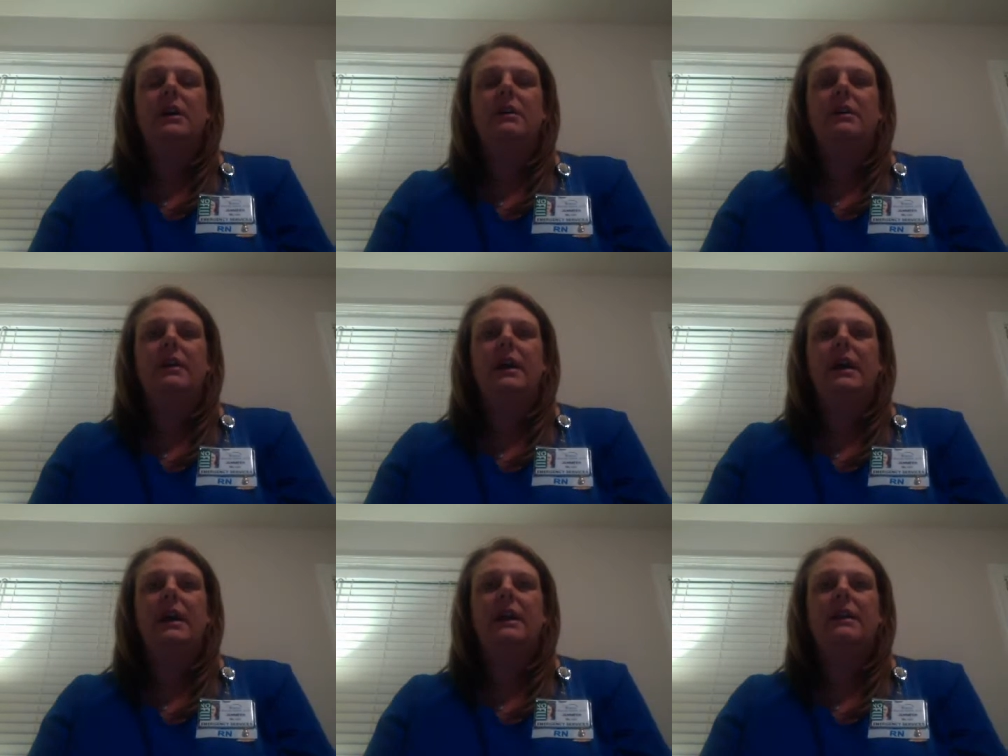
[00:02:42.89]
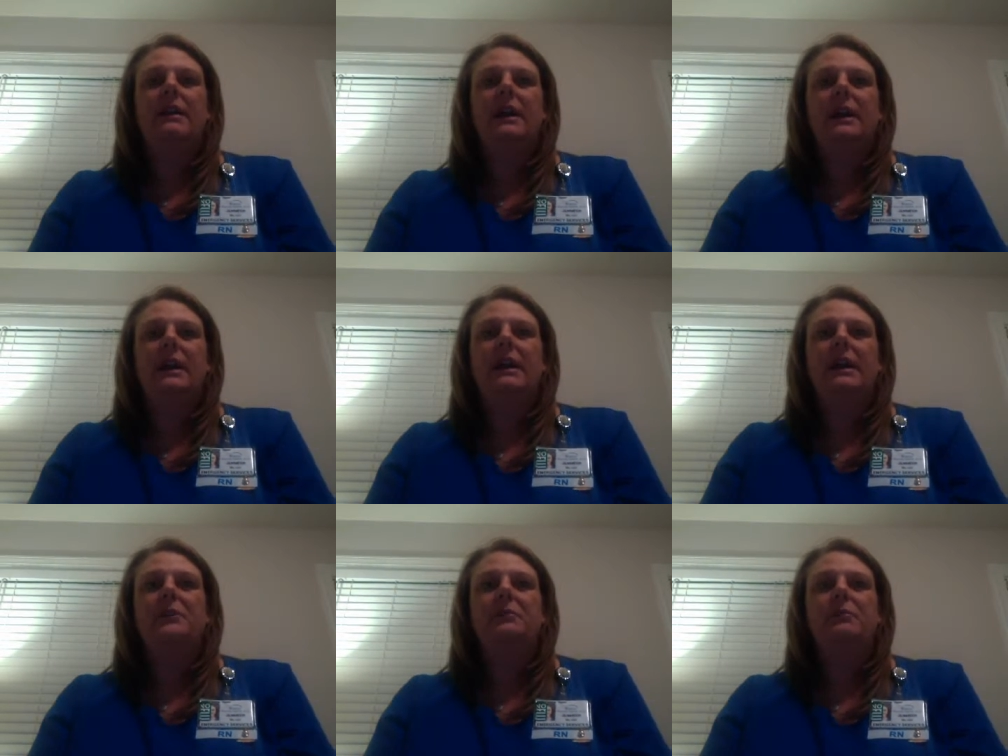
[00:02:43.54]
that
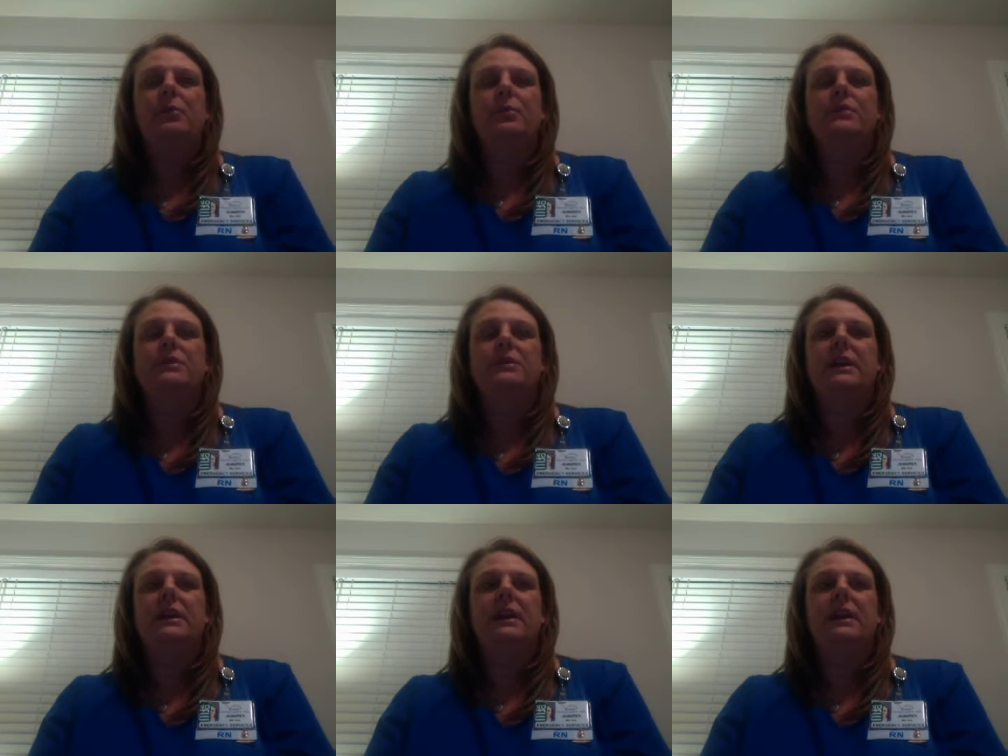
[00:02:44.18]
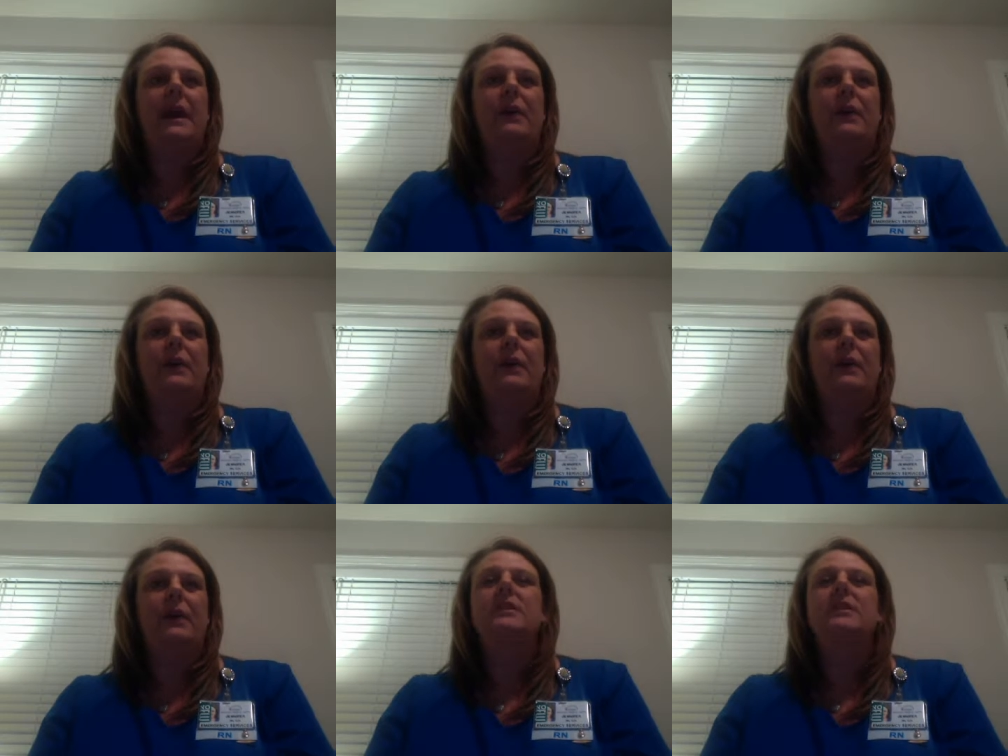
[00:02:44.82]
can present hours
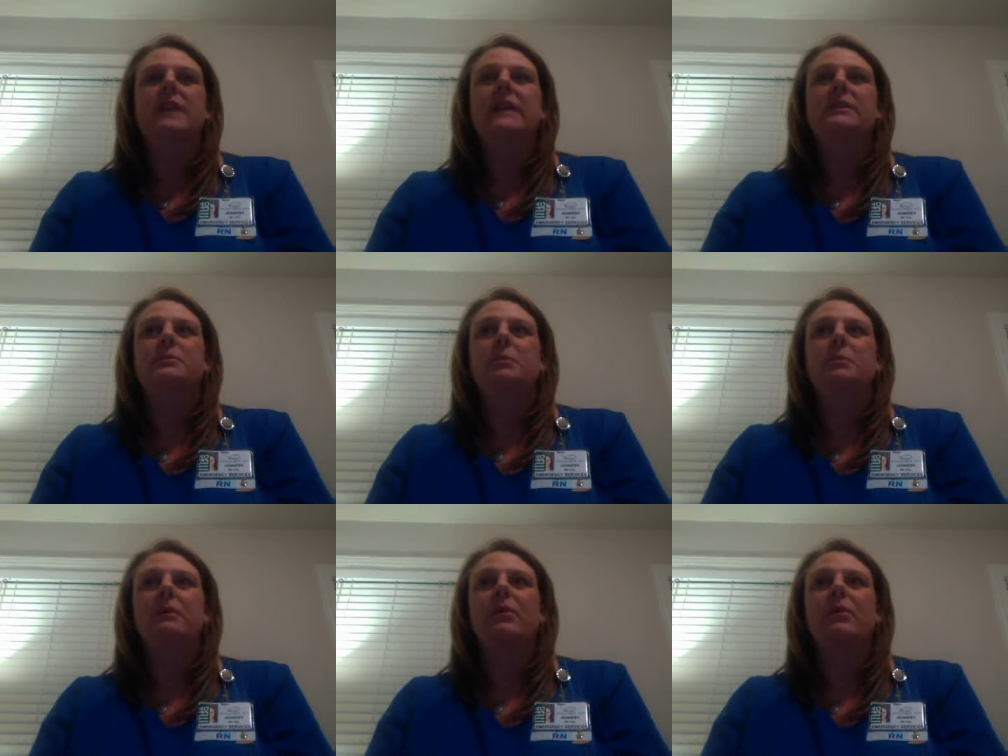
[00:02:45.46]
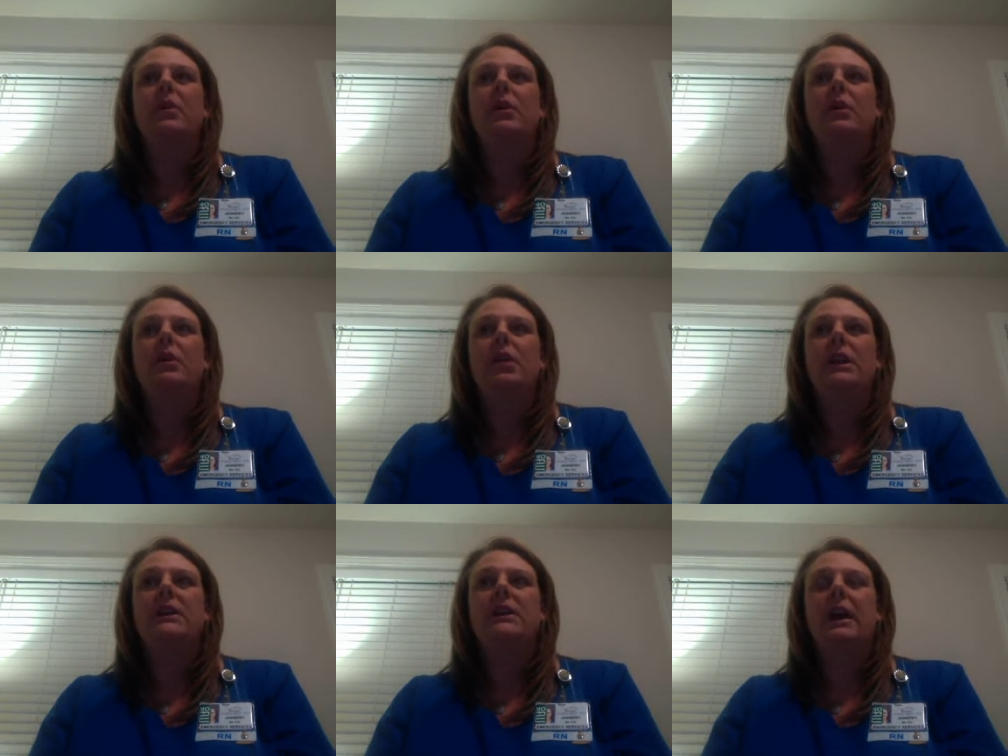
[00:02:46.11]
to days before a
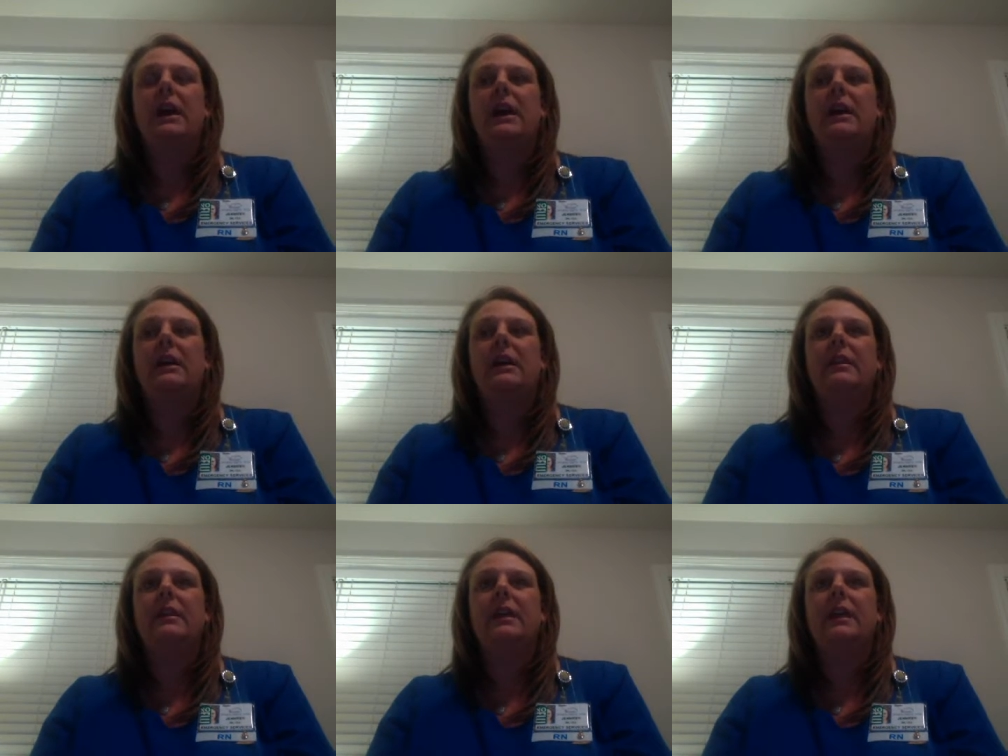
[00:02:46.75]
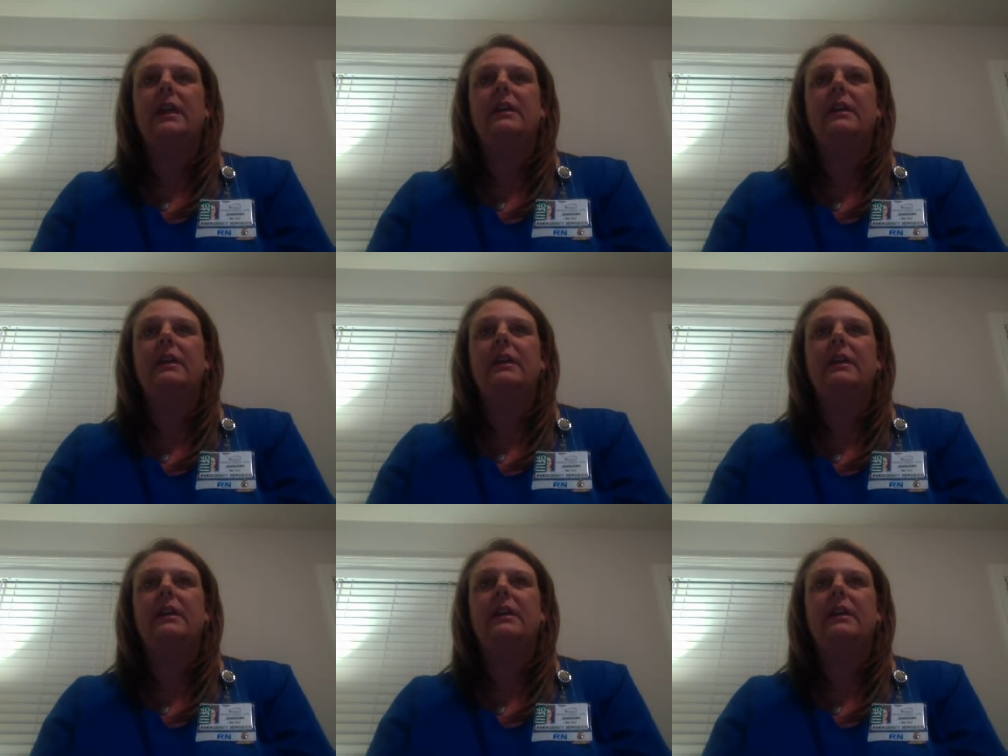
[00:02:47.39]
heart attack that